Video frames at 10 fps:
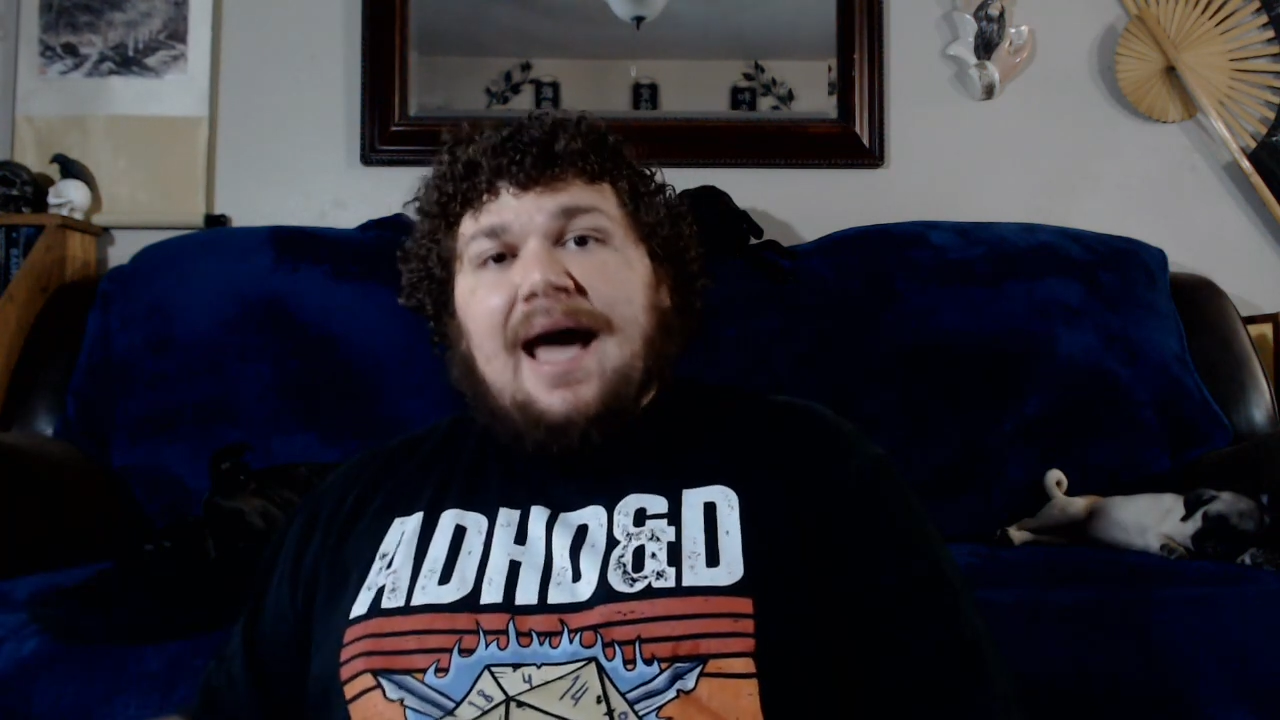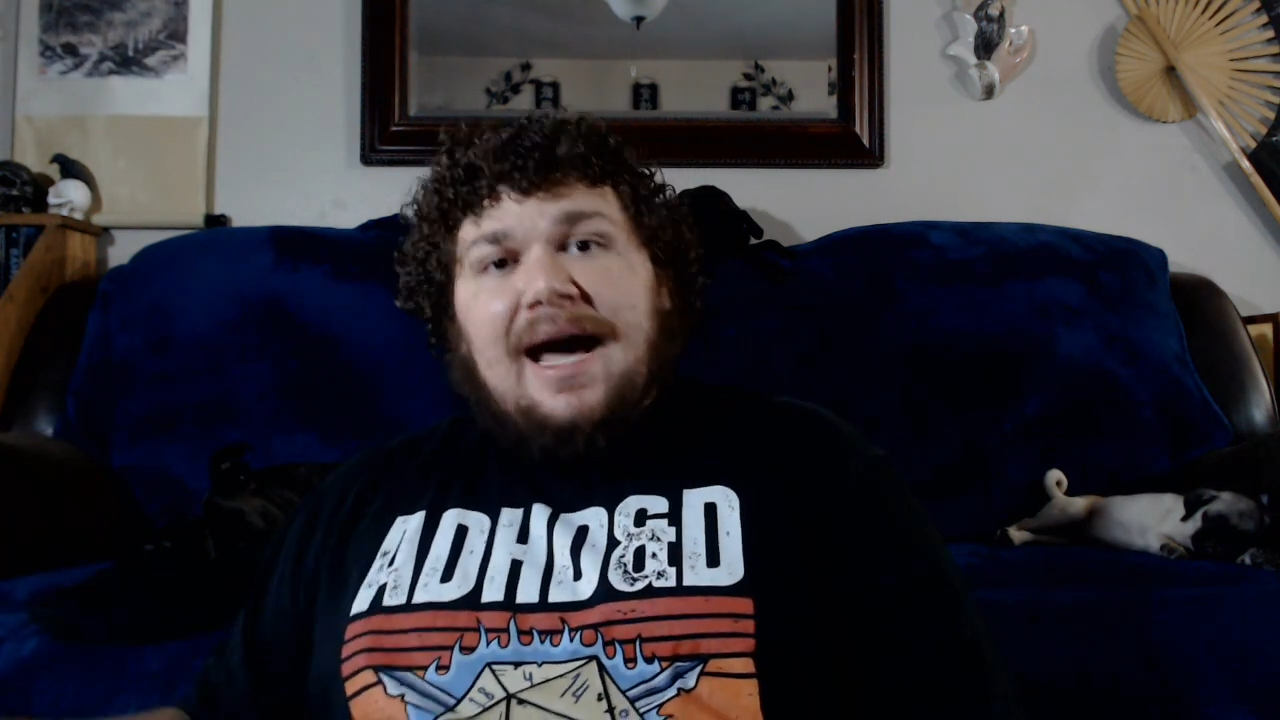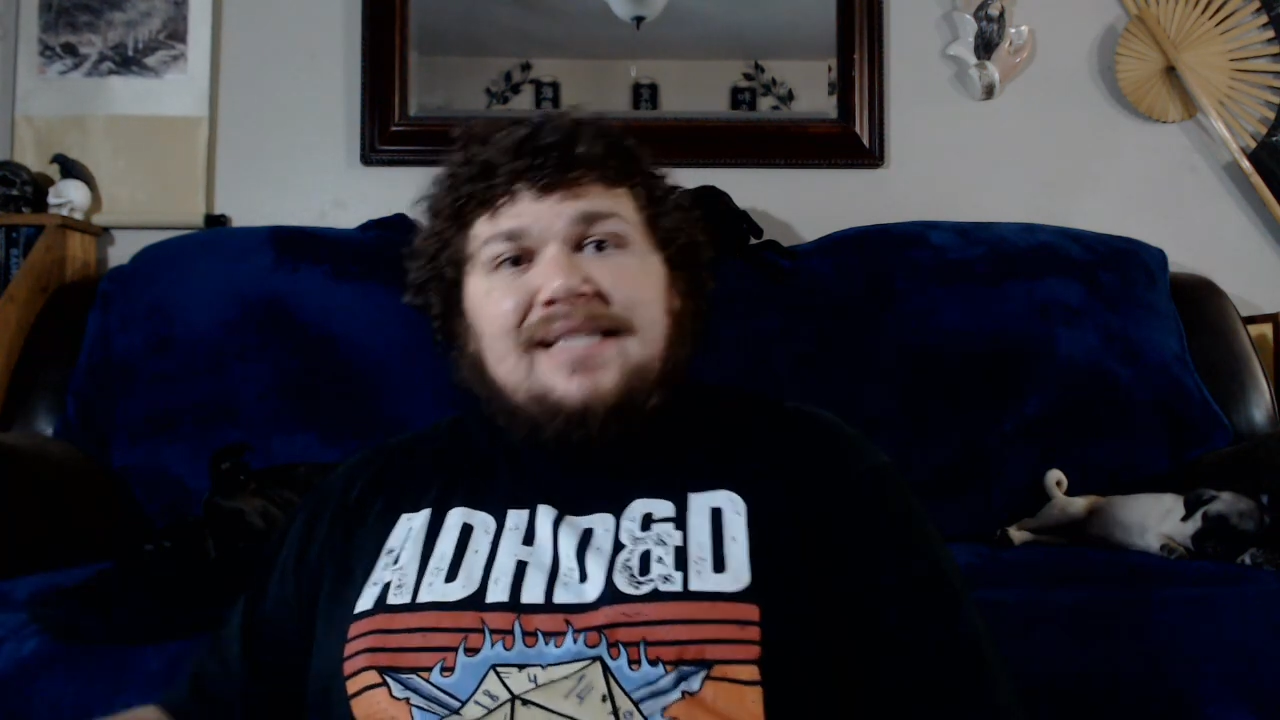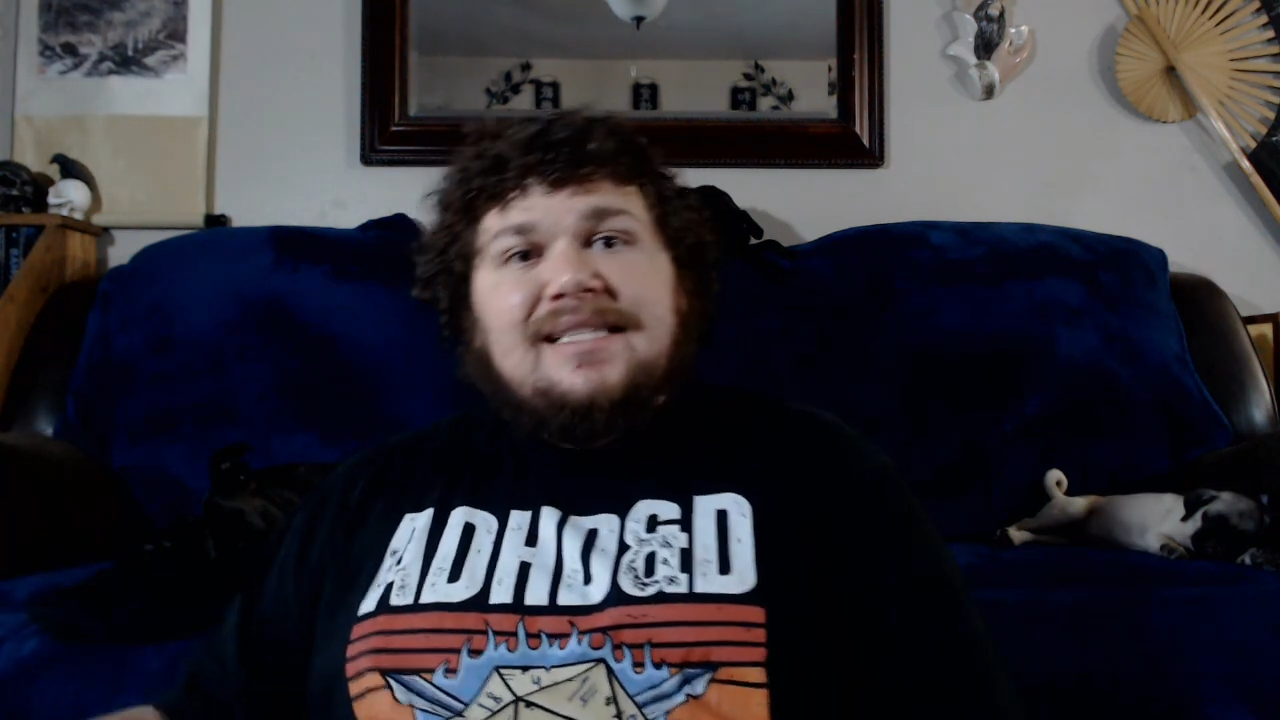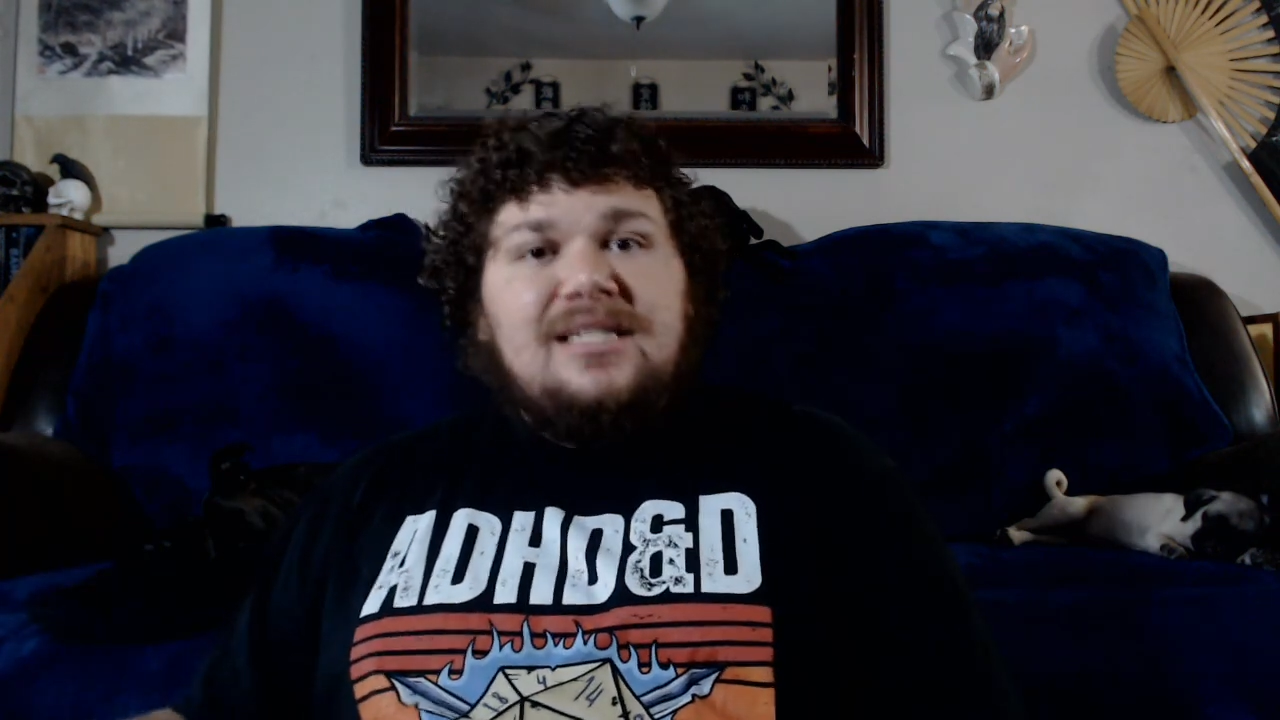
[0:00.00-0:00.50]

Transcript: as the